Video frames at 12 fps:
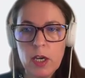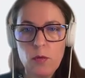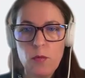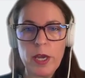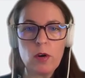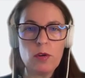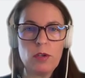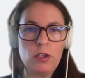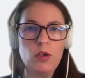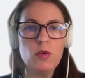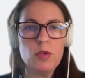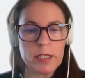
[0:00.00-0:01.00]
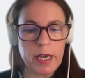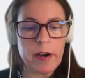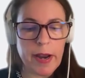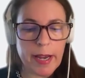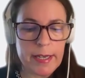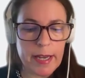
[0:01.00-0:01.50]
We could use a
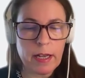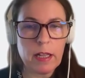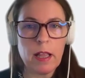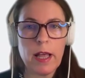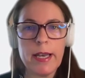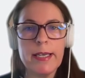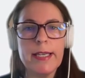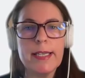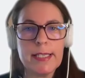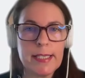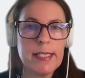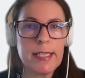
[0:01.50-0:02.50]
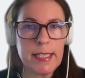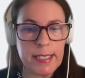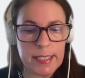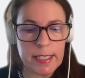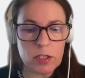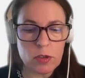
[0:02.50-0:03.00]
rectangle, and this is the
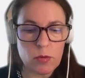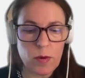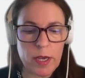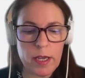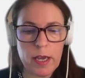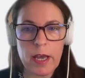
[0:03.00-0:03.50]
easiest way.